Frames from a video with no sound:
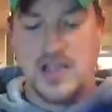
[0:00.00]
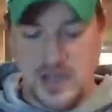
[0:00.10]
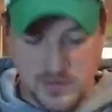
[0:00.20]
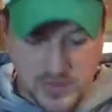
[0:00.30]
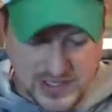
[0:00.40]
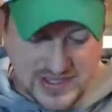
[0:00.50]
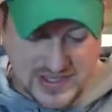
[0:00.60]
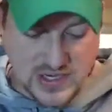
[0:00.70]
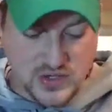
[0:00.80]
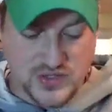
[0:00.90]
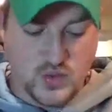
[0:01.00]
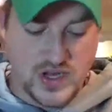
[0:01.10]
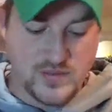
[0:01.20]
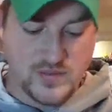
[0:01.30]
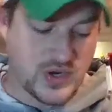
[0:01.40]
But there is
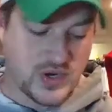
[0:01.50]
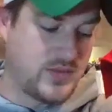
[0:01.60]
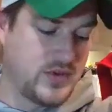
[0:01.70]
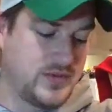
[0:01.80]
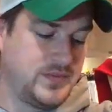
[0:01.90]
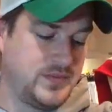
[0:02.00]
one problem.